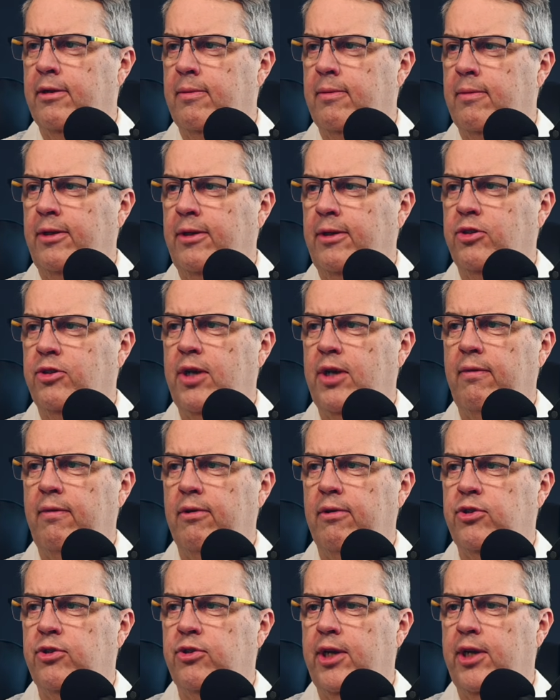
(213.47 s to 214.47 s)
Let me save
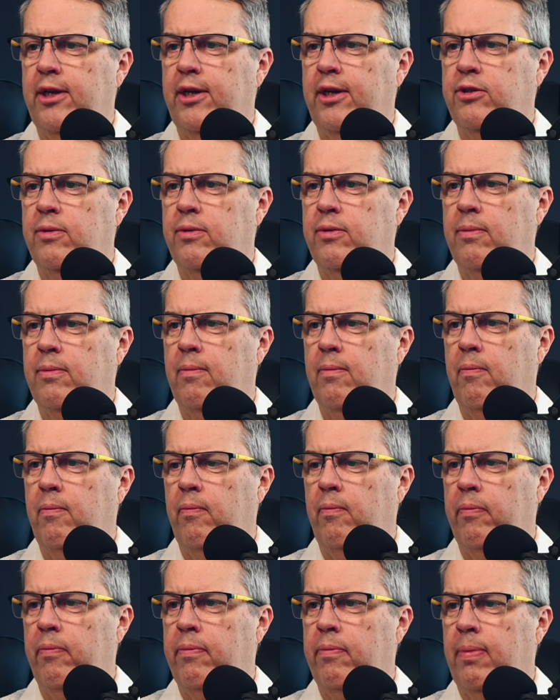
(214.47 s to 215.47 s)
those settings.
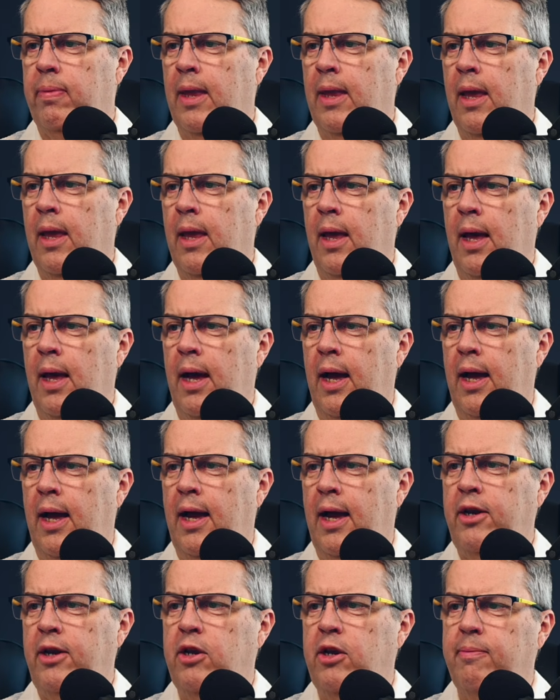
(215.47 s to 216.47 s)

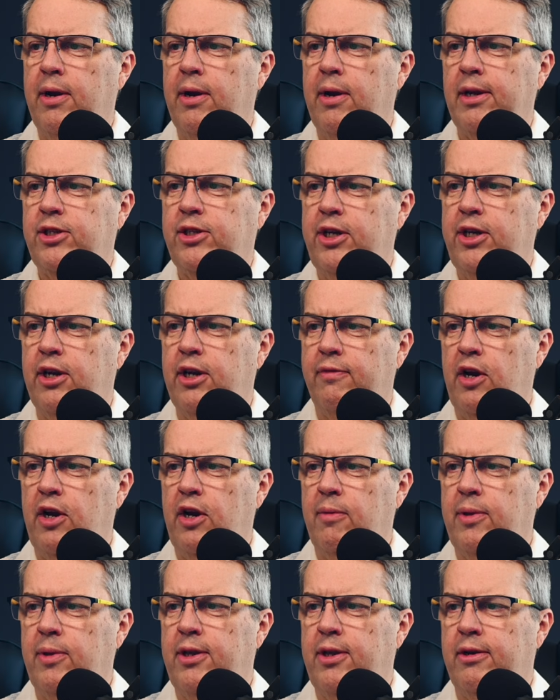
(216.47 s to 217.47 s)
And you can barely see it over here,
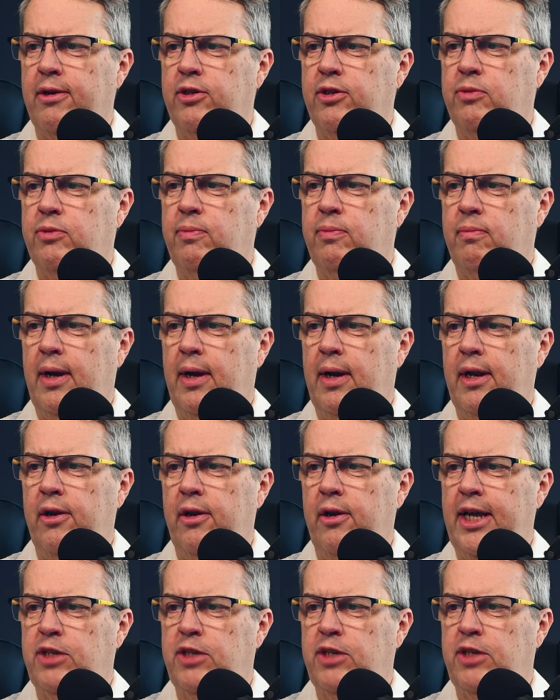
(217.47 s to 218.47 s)
but there's my
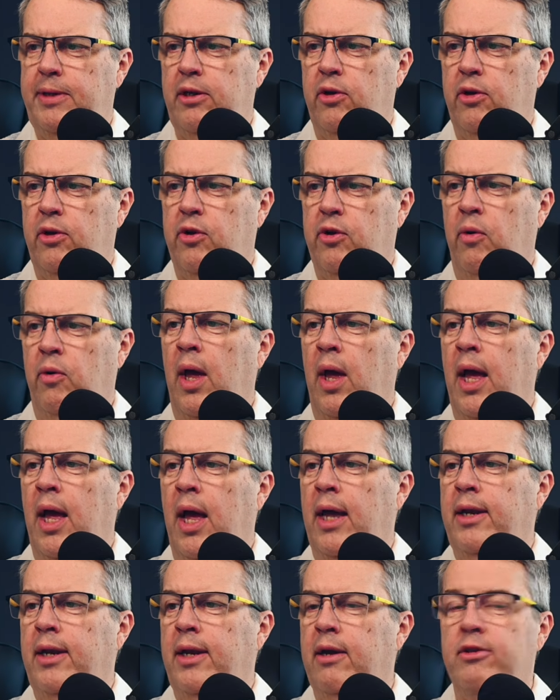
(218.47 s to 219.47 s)
little SP logo.
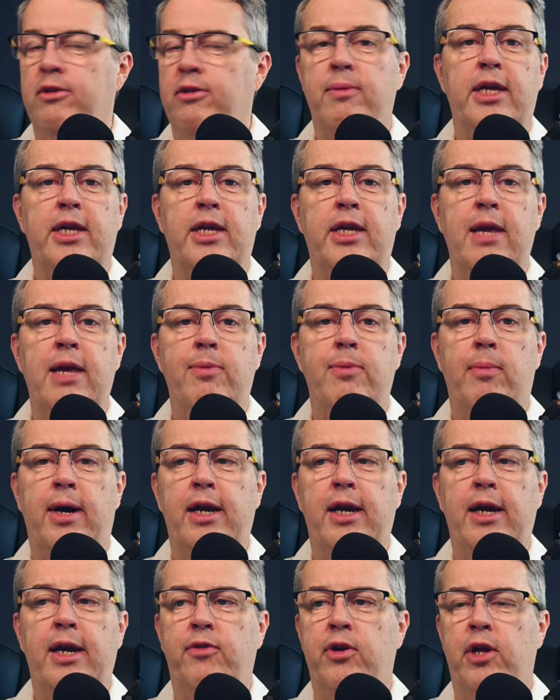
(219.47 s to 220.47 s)
Now, something to keep in
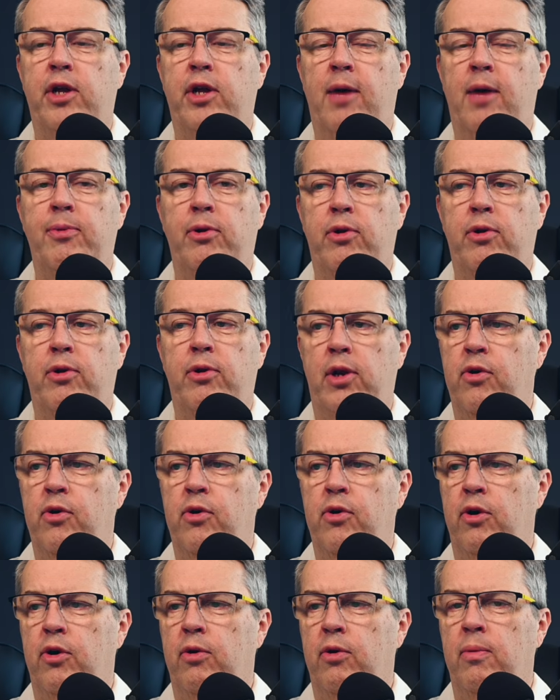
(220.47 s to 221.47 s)
mind if you're going to upload a
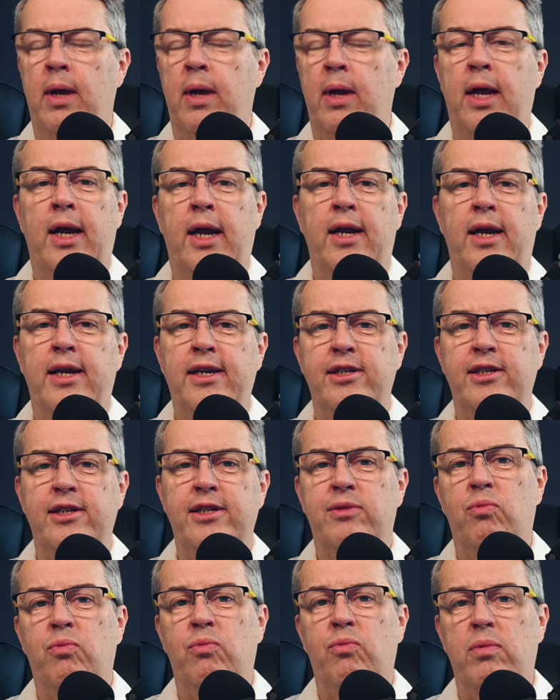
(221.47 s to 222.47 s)
logo is